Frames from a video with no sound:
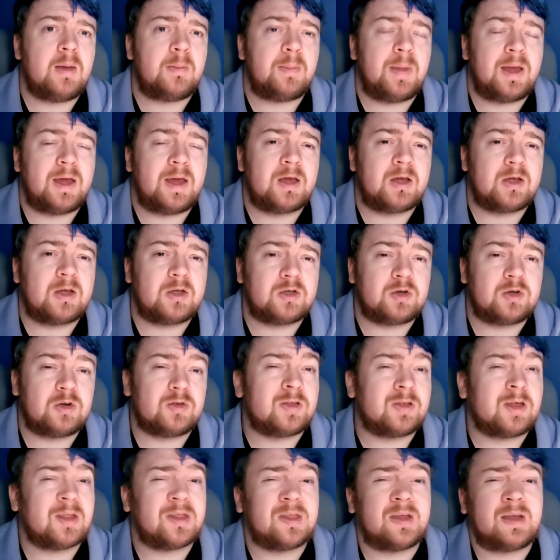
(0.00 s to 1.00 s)
making sure
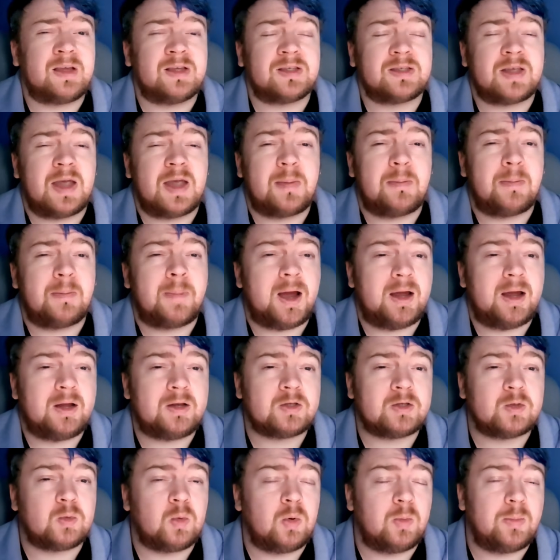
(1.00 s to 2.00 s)
that things get
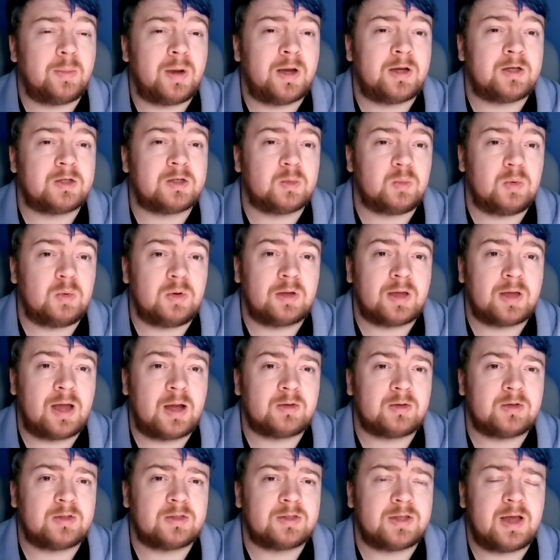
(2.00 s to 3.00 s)
-1/-1
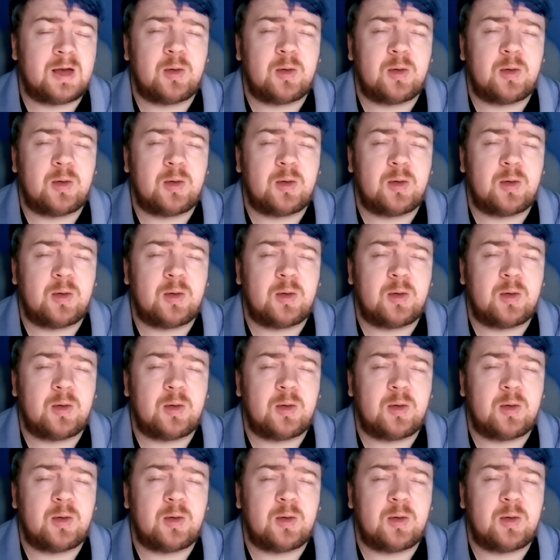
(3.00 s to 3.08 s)
counters,